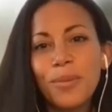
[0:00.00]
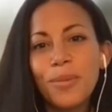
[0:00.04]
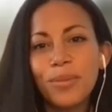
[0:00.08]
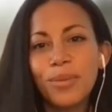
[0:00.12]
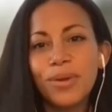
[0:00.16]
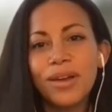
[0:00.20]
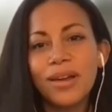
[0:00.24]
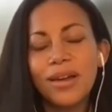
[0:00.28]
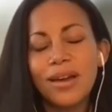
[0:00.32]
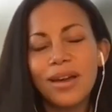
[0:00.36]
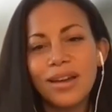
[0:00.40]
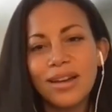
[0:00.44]

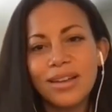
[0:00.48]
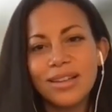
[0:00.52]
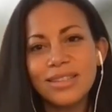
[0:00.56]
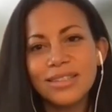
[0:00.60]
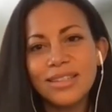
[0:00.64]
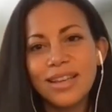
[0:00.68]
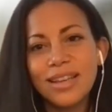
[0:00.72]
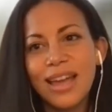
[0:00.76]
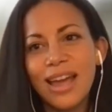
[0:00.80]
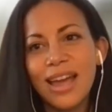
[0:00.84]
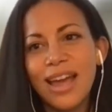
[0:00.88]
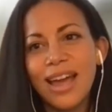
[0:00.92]

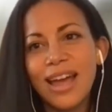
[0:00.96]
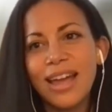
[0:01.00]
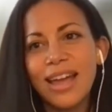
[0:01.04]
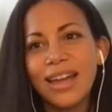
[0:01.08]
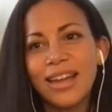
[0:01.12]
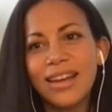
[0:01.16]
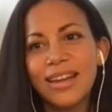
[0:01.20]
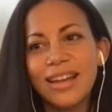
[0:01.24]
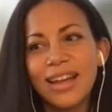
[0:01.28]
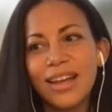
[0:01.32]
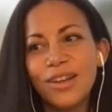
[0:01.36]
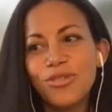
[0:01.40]
Because I
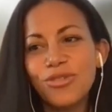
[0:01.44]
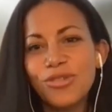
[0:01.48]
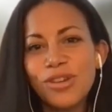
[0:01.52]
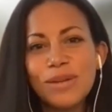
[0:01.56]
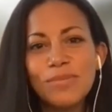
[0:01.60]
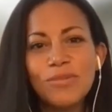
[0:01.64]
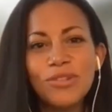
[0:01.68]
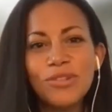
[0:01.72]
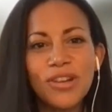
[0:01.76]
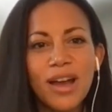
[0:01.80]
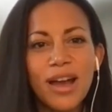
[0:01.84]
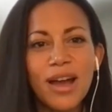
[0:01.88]
had a
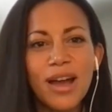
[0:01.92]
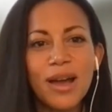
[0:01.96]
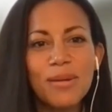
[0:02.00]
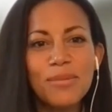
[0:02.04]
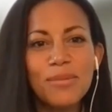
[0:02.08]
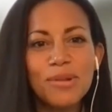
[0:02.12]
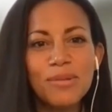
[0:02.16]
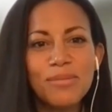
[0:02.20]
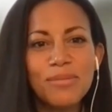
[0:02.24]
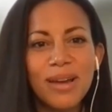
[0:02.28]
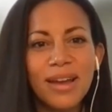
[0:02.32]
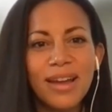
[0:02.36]
dream
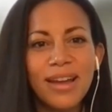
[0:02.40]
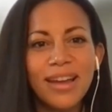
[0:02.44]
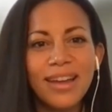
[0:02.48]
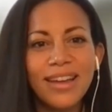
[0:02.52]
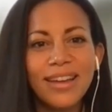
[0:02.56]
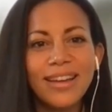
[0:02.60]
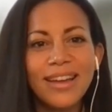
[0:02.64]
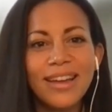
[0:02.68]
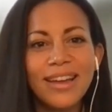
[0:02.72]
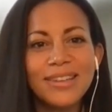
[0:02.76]
job in my